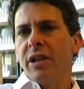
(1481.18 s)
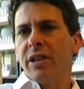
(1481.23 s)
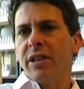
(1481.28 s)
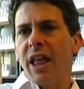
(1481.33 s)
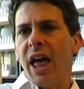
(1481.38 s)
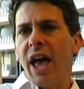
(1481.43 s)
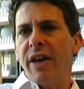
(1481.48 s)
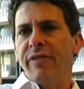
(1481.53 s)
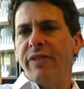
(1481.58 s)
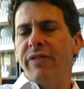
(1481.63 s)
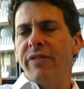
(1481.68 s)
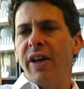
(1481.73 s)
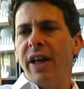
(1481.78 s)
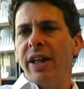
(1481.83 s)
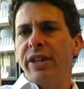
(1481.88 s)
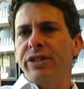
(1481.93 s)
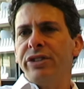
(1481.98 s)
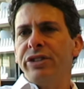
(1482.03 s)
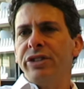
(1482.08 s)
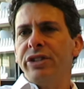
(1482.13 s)
live
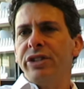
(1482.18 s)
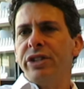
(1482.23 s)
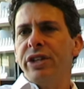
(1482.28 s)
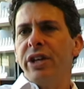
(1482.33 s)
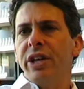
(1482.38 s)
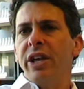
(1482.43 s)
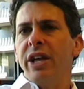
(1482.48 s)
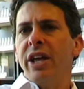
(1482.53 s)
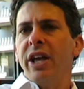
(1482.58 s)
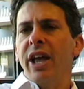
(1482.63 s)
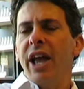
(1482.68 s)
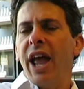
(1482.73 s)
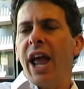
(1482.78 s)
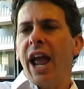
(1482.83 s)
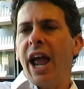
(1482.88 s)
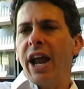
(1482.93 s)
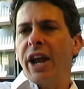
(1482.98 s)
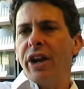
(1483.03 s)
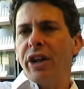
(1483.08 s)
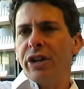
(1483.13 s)
events,
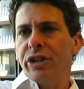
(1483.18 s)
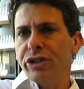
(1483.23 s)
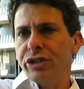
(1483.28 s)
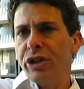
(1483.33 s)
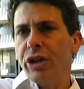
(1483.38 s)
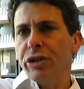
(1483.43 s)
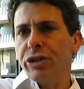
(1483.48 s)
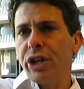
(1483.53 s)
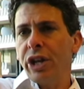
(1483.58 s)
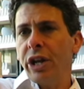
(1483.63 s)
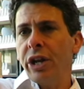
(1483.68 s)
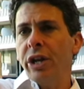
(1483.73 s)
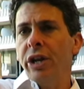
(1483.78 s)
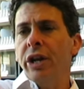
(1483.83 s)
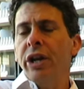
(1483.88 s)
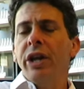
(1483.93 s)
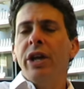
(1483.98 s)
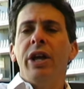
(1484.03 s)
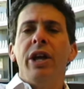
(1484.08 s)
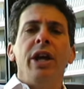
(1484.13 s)
and consulting,
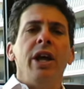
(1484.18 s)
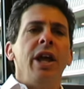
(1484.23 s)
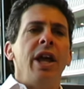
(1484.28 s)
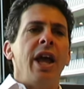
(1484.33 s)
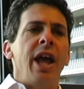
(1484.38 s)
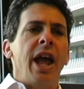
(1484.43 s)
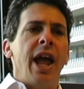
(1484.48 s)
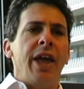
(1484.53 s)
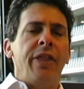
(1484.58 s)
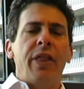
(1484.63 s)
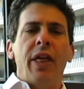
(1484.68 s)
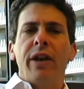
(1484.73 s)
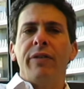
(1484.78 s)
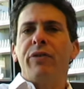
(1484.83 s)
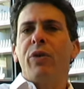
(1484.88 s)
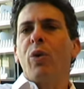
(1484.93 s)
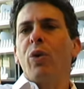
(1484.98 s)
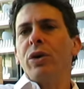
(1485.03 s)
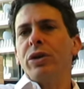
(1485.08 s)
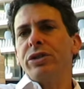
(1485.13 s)
and then
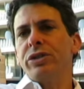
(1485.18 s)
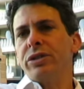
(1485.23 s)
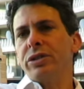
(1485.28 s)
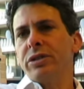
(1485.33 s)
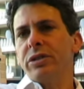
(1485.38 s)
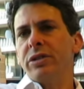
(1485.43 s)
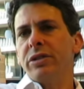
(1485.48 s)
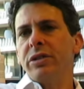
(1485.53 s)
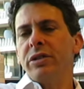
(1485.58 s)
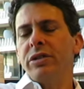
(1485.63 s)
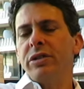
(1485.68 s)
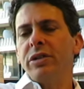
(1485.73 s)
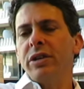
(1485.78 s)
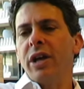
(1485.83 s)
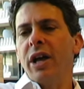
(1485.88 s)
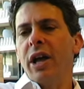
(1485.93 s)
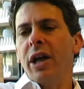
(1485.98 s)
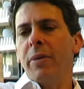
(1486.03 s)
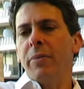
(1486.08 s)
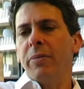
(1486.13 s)
of course
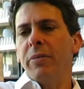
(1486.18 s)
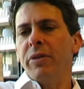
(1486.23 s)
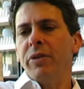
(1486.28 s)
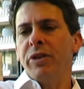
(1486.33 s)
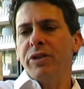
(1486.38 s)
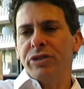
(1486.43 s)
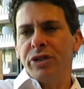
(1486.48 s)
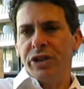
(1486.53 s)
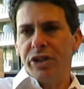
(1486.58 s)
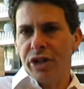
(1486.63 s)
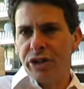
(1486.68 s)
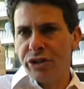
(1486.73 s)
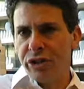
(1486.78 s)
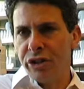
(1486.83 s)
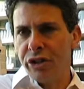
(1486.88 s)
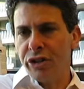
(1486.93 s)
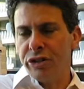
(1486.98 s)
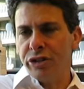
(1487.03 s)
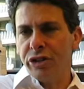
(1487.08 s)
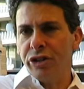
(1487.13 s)
um, there's a
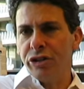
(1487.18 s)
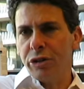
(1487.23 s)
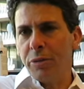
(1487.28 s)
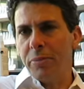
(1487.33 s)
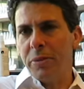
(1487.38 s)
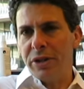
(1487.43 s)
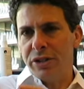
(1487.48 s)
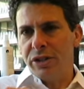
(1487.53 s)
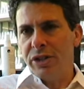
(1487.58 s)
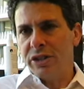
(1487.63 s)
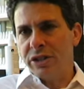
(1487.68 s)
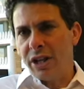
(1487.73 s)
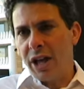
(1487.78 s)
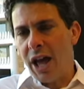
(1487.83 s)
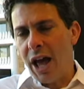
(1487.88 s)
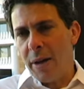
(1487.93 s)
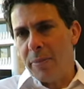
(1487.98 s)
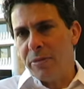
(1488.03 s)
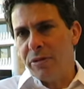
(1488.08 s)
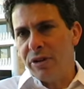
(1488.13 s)
digi- there's, there's a business
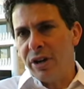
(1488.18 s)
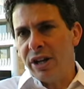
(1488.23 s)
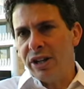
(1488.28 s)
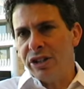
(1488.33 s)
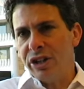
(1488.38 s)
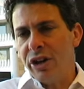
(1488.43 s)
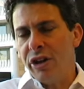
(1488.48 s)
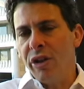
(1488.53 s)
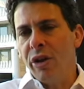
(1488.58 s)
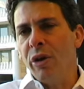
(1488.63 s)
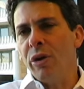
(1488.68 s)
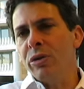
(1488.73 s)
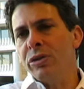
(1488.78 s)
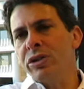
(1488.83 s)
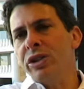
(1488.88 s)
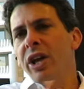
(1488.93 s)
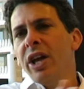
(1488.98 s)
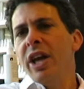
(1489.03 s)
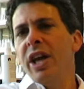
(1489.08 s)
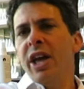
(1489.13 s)
operation to
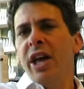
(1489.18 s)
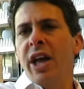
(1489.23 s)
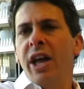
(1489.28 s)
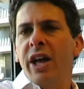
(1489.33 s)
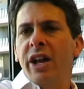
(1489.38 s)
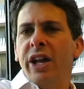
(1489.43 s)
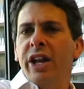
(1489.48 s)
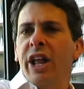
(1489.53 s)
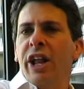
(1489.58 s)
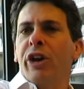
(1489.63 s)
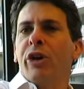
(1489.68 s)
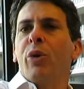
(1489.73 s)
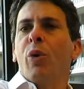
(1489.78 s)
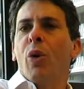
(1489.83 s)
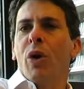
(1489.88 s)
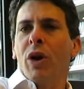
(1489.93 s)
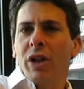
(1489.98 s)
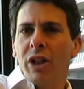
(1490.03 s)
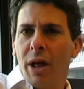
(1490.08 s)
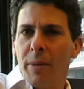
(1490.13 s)
those and an
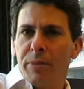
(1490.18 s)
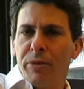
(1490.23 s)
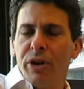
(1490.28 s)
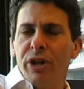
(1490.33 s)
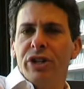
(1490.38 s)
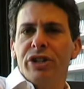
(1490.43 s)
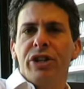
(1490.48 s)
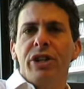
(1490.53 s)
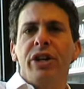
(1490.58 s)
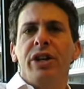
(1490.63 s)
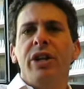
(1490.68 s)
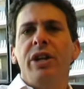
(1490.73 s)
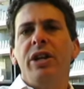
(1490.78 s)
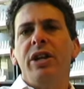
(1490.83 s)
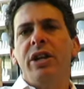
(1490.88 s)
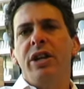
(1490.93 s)
editorial operation.